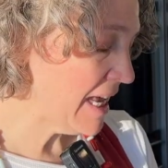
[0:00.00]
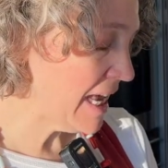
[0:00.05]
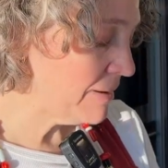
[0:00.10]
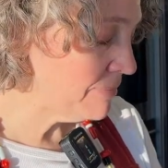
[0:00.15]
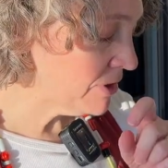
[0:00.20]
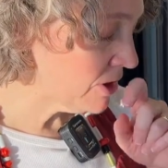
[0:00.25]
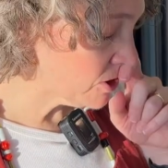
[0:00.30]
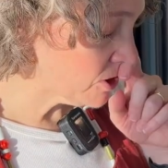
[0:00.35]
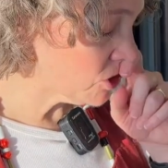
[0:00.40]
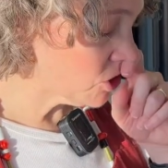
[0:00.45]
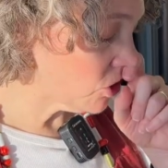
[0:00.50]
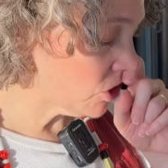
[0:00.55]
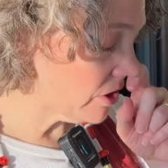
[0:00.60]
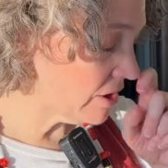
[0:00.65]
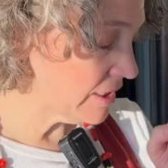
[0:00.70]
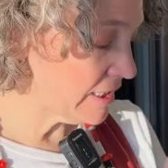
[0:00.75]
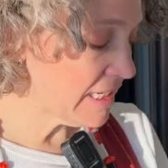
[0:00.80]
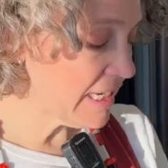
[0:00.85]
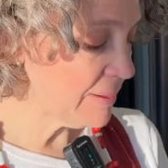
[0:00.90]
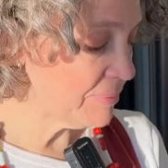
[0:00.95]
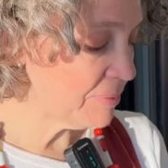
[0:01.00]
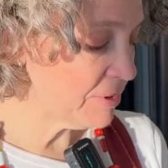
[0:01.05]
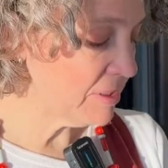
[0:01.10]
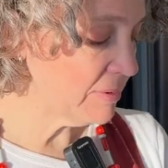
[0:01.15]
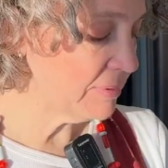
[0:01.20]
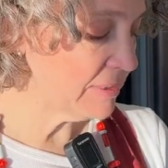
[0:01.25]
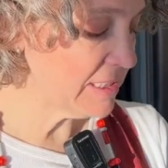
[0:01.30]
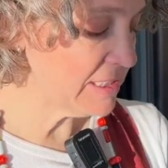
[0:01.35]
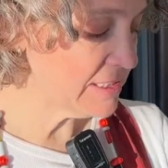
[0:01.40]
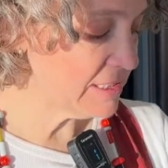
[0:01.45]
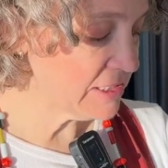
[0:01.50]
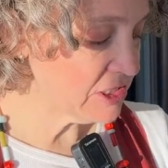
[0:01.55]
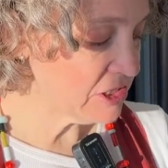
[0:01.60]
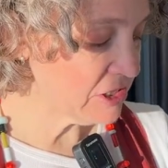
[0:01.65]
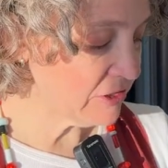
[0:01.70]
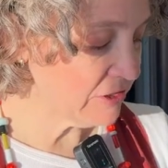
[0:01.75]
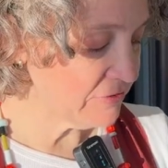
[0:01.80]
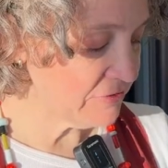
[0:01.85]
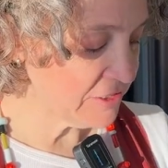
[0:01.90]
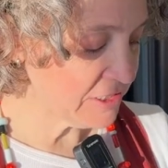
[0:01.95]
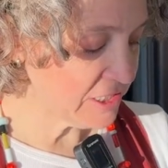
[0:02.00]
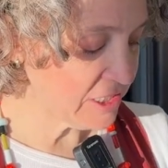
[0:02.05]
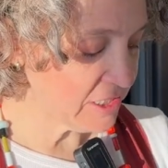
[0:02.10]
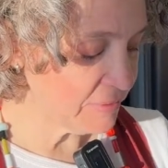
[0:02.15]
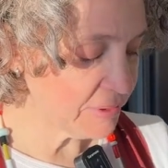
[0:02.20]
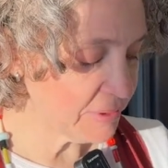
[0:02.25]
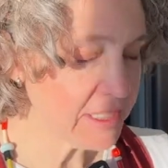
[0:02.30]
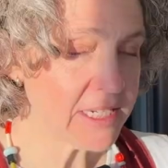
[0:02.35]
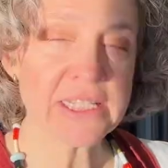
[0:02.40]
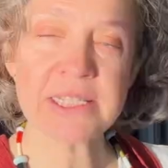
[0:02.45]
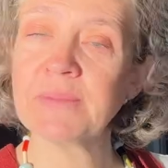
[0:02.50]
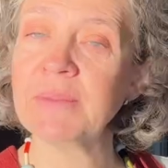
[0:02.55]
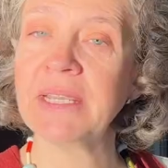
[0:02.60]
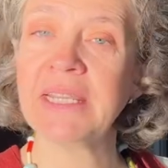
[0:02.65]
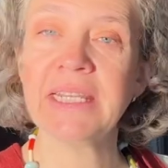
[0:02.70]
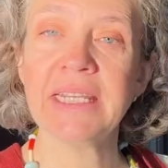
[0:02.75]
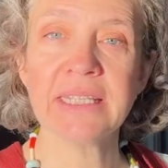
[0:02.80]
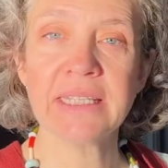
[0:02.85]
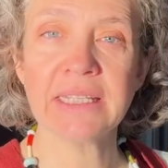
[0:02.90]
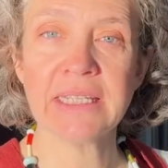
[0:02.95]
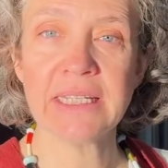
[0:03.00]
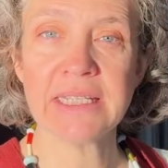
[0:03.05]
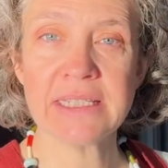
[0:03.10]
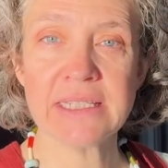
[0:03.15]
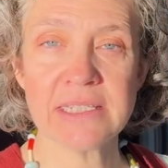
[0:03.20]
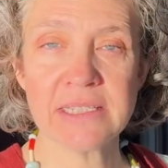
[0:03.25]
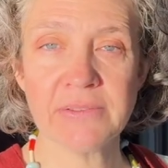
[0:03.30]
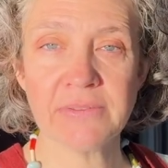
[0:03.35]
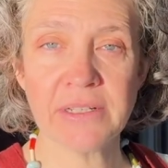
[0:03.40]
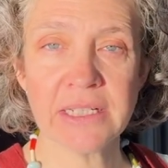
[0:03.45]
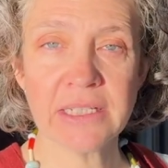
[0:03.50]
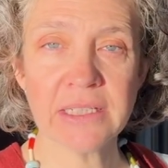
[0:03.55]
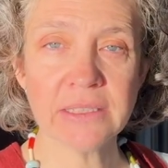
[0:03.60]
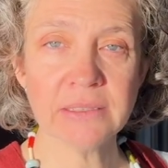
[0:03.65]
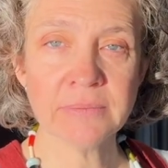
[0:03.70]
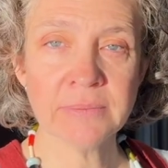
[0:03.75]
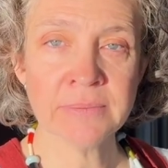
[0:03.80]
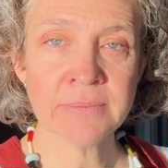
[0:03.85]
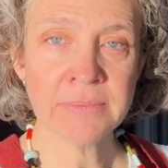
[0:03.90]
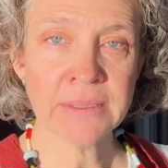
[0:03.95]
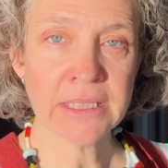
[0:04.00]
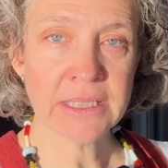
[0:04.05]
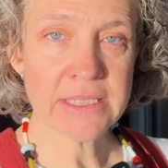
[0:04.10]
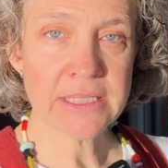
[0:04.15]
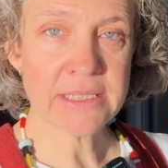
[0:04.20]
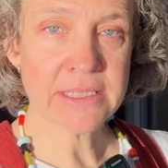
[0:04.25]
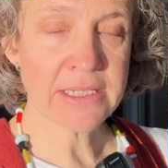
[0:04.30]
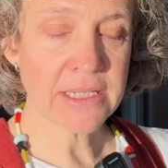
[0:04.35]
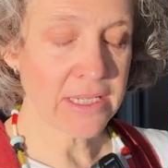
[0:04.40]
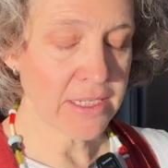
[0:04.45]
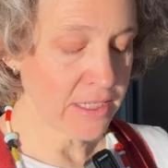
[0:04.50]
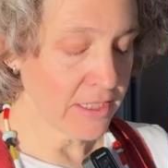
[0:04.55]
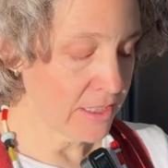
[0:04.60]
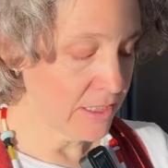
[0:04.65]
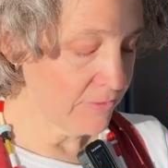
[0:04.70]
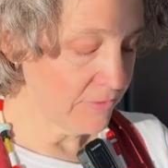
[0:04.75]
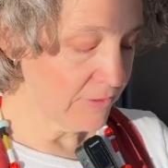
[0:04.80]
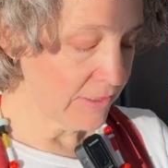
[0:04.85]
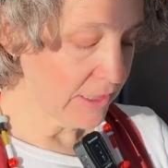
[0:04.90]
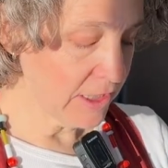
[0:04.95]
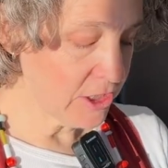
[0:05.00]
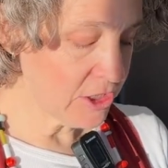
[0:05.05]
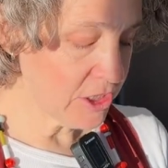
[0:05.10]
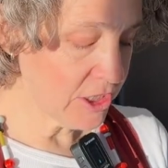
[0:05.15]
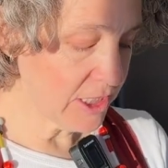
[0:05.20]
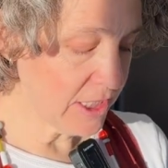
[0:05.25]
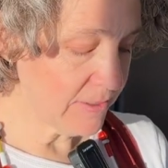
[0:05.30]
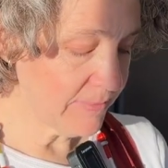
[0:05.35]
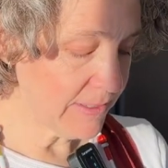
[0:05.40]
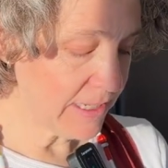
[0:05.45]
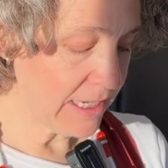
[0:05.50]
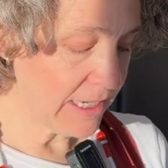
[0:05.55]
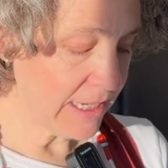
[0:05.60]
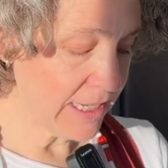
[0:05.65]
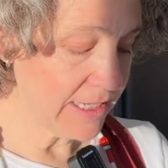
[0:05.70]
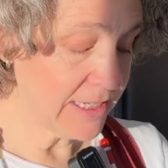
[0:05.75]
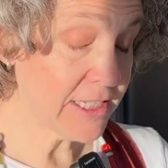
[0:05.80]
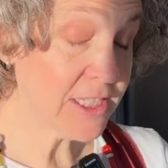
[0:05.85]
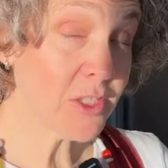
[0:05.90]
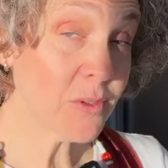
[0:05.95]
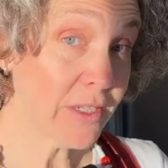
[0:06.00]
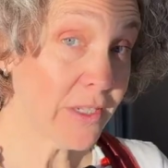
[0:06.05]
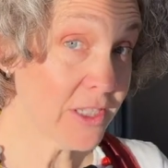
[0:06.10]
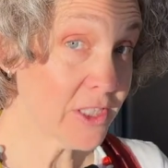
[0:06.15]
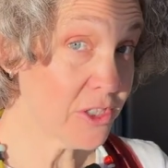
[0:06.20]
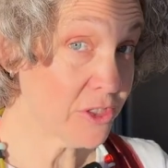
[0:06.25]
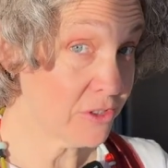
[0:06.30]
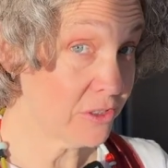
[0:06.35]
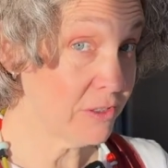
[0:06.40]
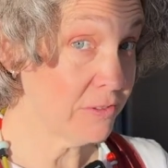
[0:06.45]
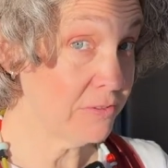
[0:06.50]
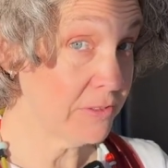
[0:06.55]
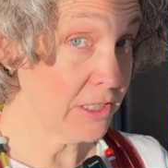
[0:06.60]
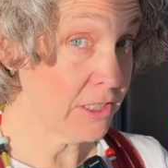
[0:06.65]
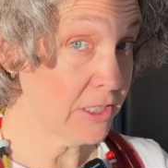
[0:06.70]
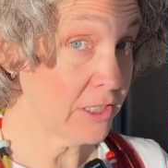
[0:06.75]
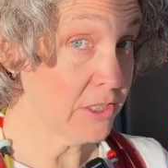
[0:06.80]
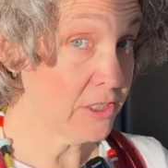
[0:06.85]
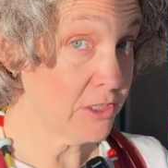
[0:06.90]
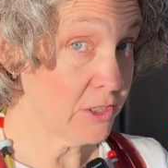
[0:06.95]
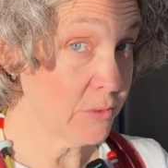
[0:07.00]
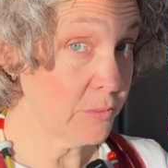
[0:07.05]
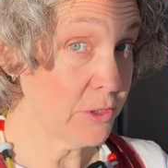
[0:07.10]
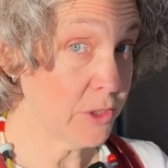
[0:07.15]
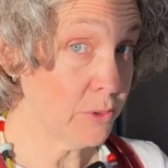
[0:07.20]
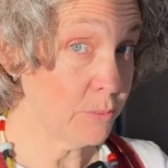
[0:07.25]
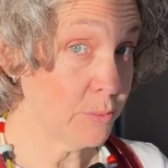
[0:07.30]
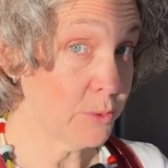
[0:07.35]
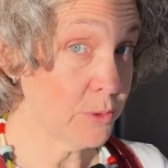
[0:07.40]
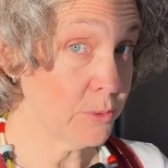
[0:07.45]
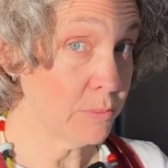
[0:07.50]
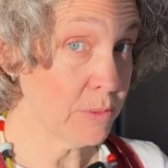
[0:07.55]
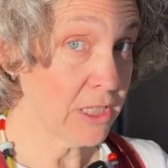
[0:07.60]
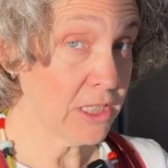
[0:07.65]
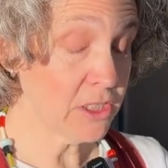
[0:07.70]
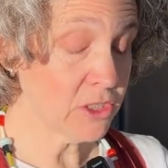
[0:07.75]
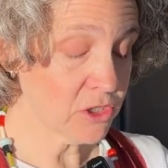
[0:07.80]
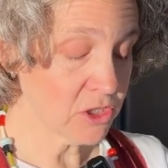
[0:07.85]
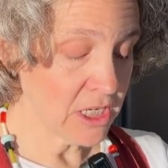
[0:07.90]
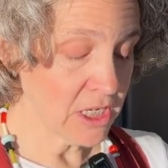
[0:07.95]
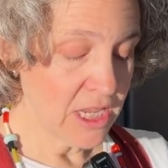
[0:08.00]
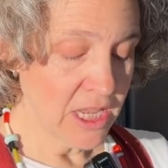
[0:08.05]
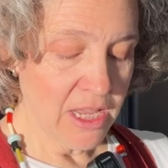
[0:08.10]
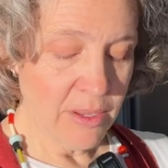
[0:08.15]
I'm not sure. Yeah, probably it's a sherry vinegar, but it's made in Seville, so in a village nearby, and it's quite a strong vinegar, so we don't put much.